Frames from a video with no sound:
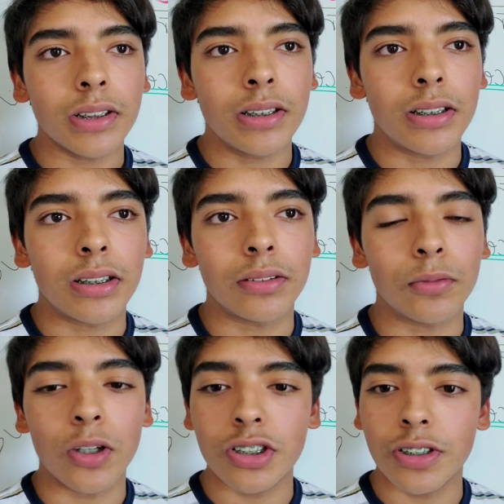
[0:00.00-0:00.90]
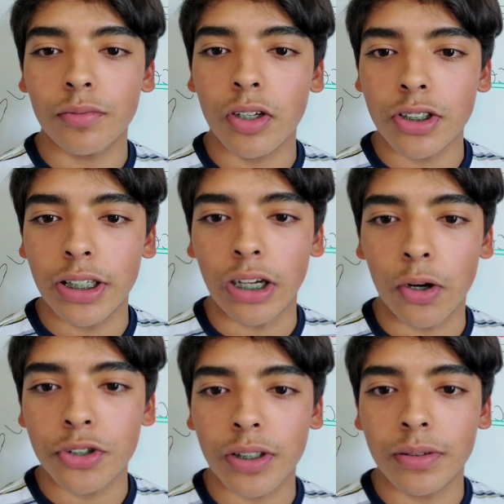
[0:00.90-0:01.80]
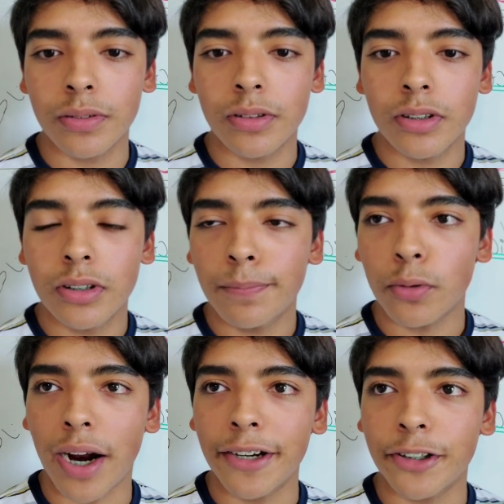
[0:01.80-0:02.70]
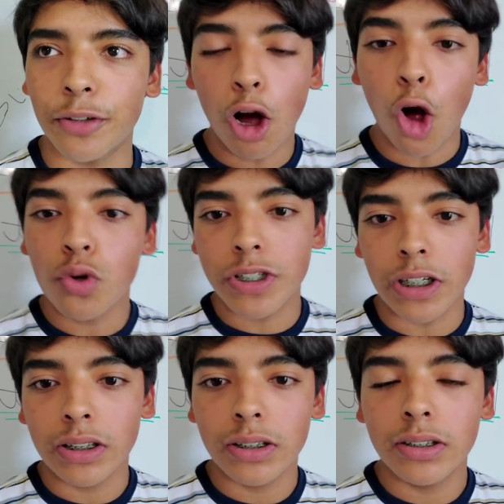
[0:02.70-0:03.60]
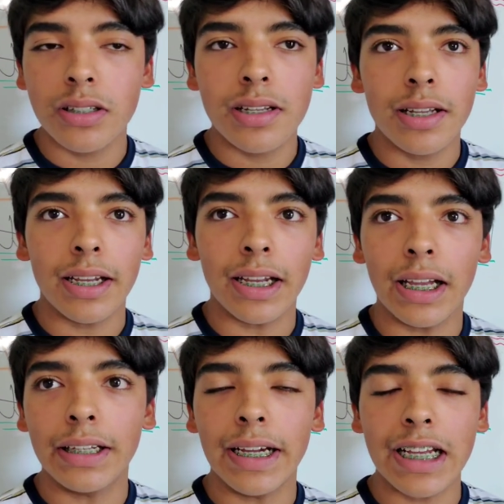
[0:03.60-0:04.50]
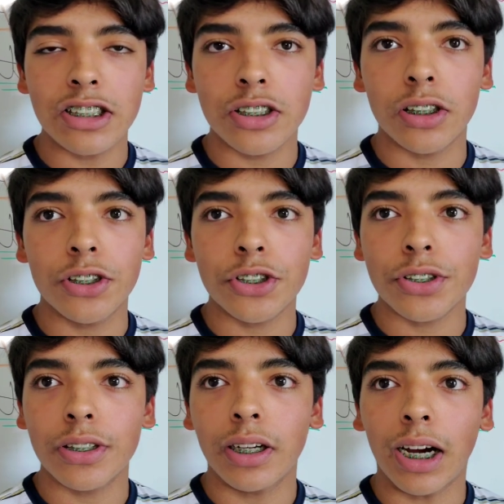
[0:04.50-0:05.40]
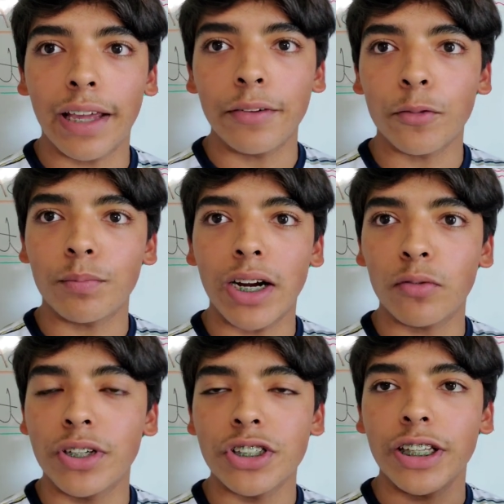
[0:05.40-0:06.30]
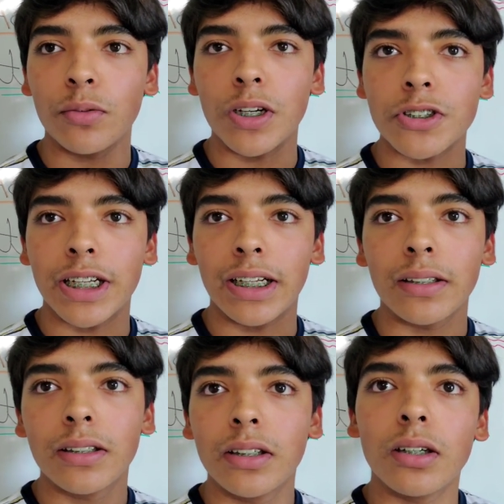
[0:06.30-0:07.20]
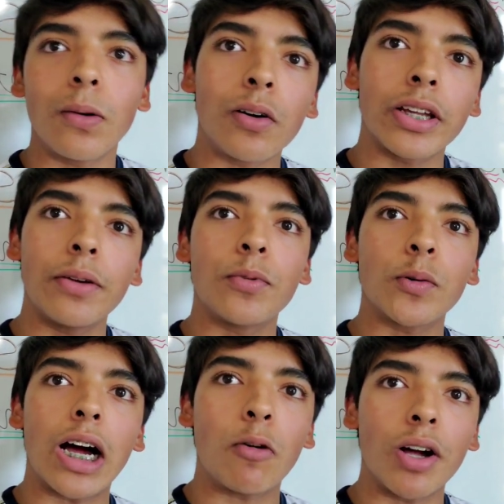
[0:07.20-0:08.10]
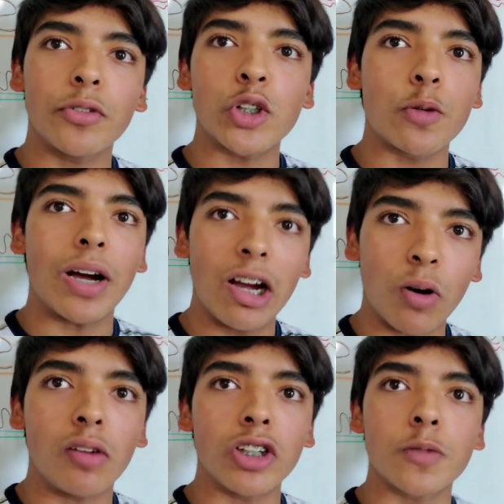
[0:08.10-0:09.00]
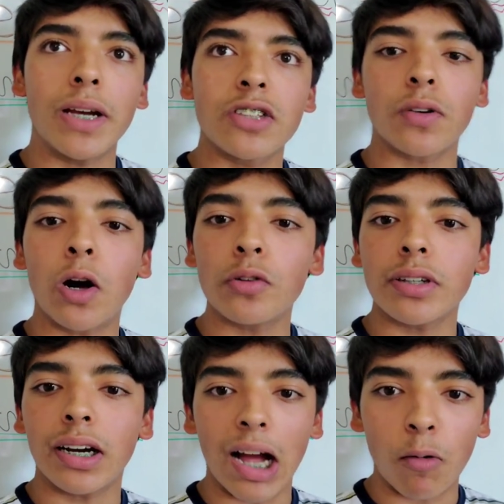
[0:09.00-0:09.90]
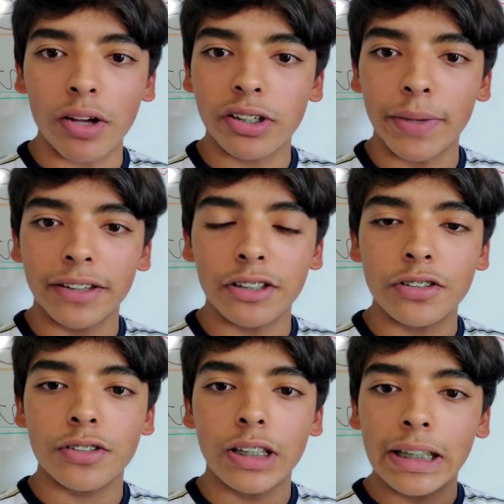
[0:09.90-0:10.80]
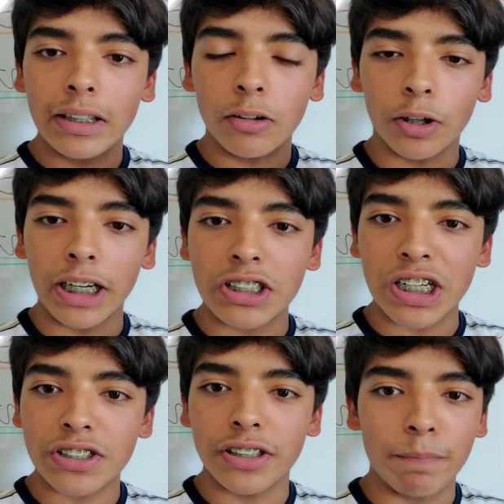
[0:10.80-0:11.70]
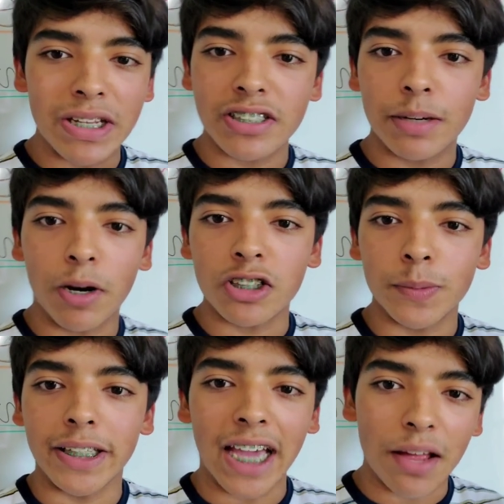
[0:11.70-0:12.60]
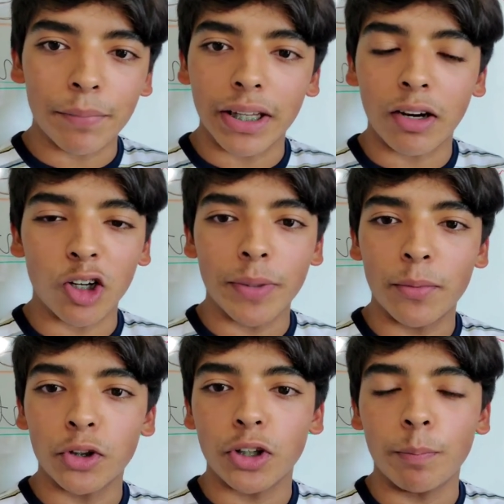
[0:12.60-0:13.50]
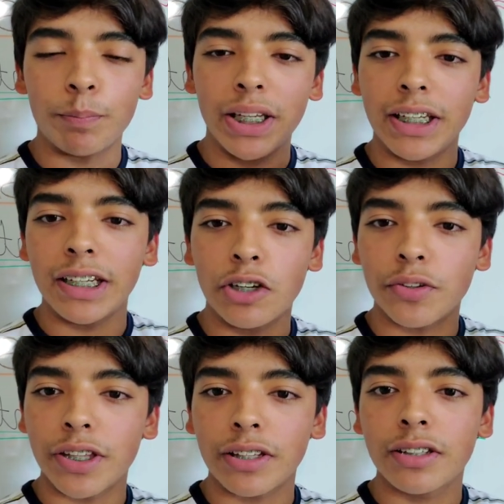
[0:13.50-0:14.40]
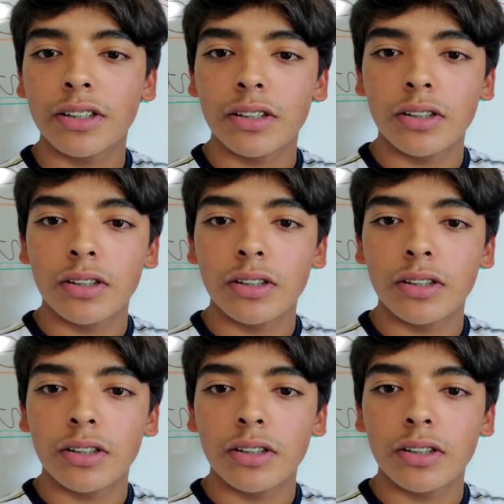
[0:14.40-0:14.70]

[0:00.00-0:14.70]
was in HOSA prior to HOSA, and as such, my reasoning was that, well, I want what's best for HOSA. I want to make this organization the best that it possibly can be. I want to be able to compete in everything